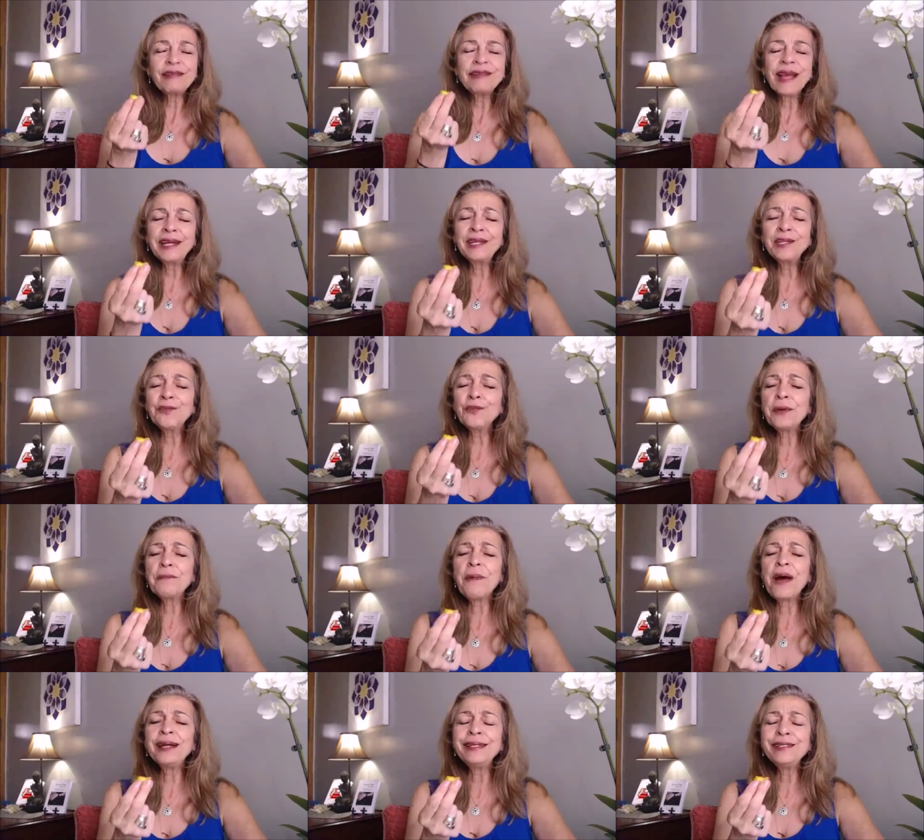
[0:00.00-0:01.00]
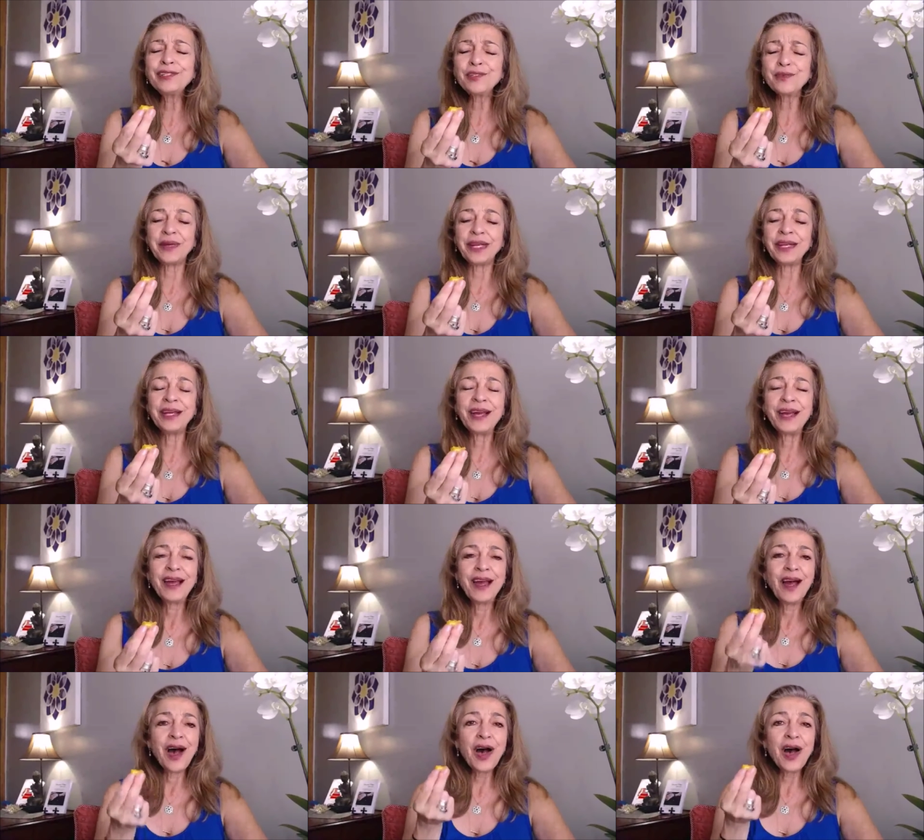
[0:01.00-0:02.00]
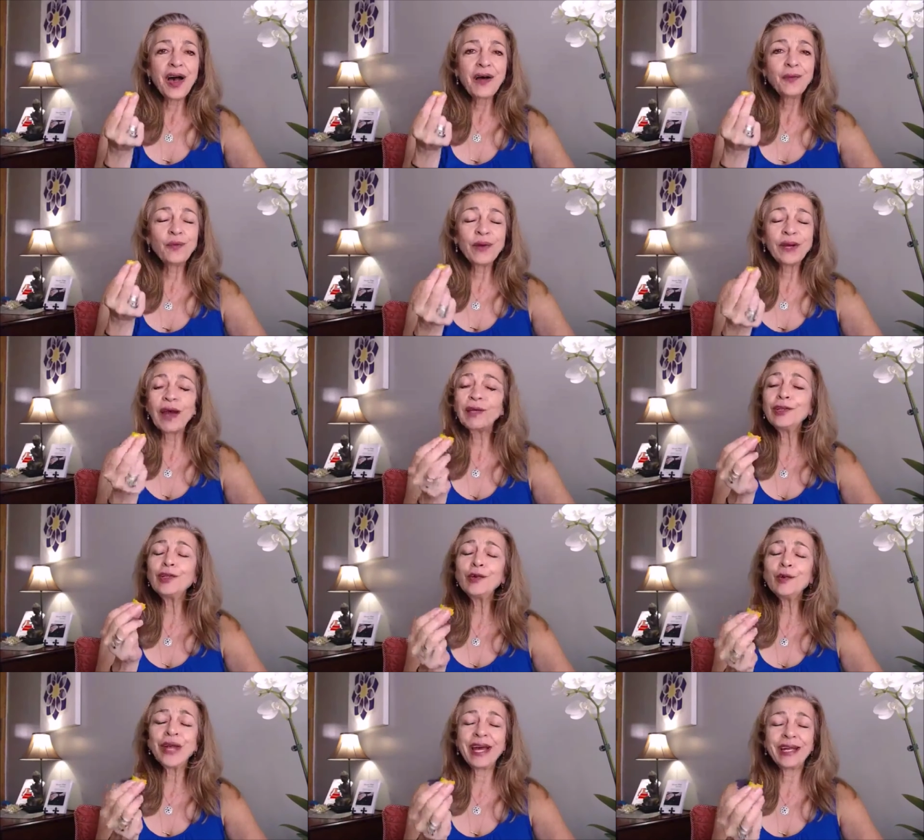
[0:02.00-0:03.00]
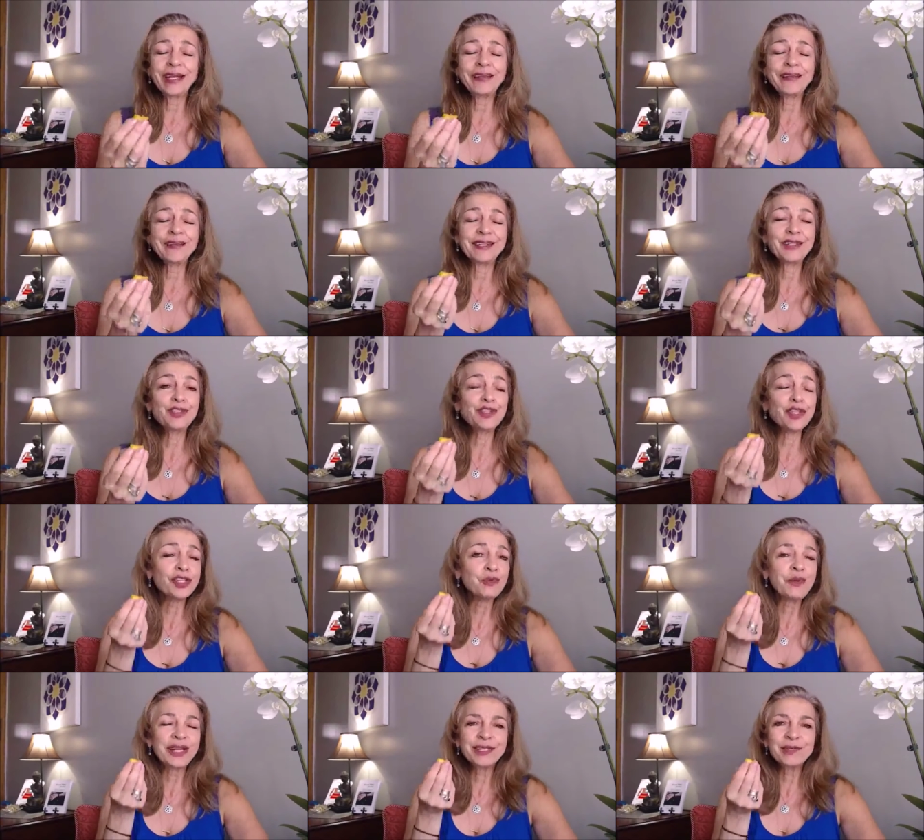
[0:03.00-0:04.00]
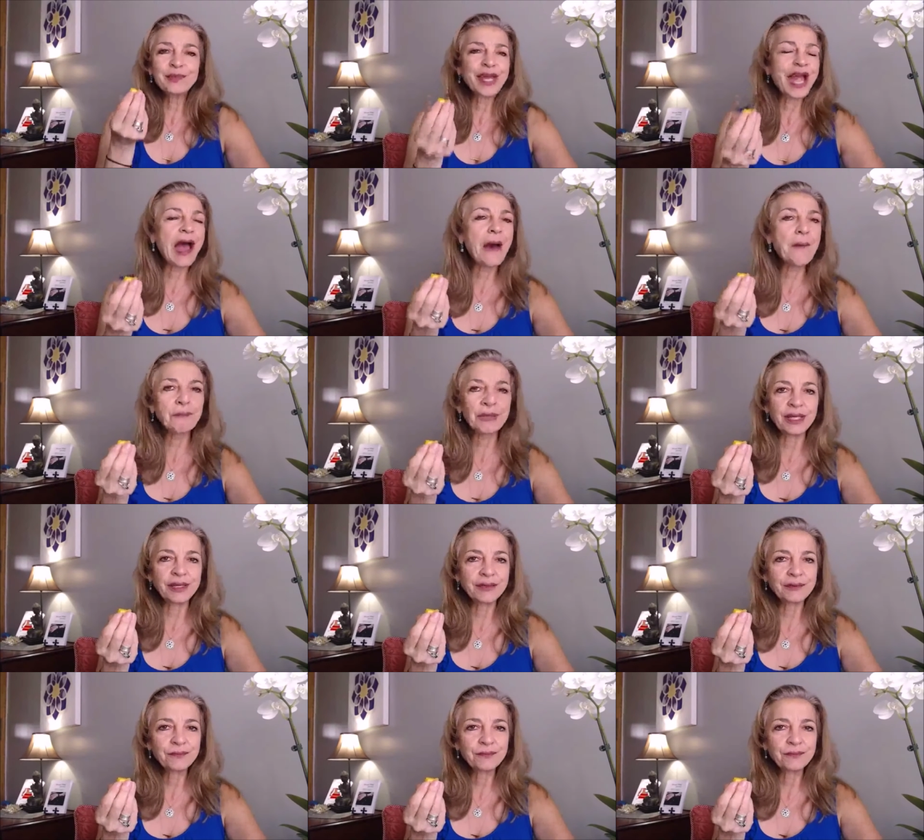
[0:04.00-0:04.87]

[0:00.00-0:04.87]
that it reminds me when I look at it, it just makes me happy.